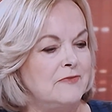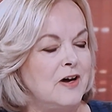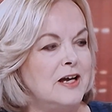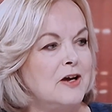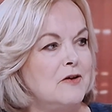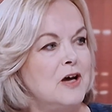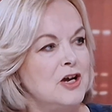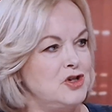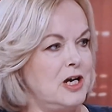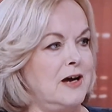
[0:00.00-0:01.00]
If I go
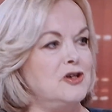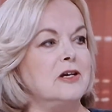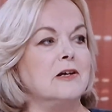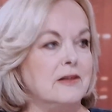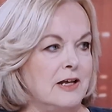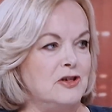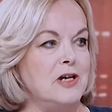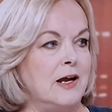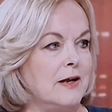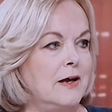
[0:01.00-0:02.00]
charging in there,
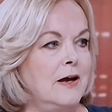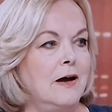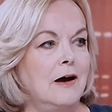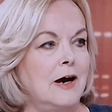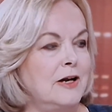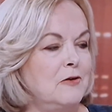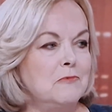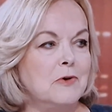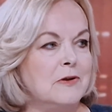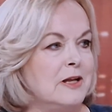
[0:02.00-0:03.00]
Jack, I don't
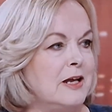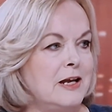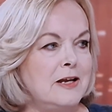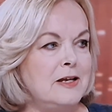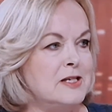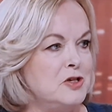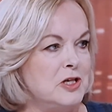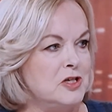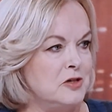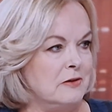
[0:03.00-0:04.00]
want there any
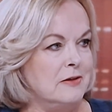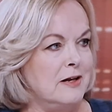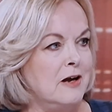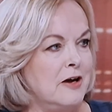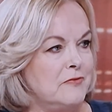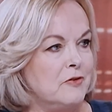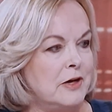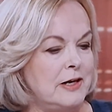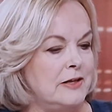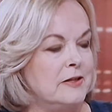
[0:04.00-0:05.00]
suggestion that I've
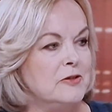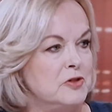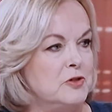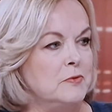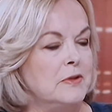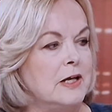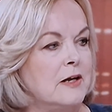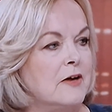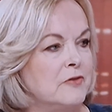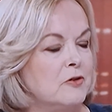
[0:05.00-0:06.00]
got anything to do with
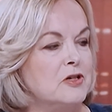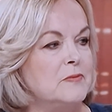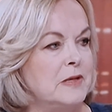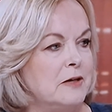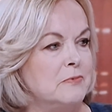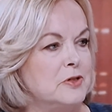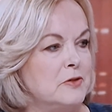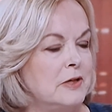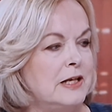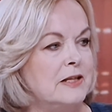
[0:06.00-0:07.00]
that. I've got to be able
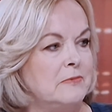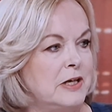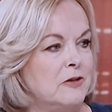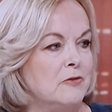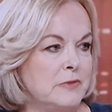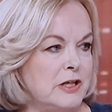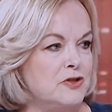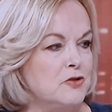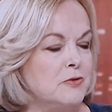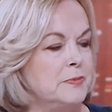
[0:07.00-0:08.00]
to let them get on with their
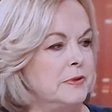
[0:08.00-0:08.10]
job.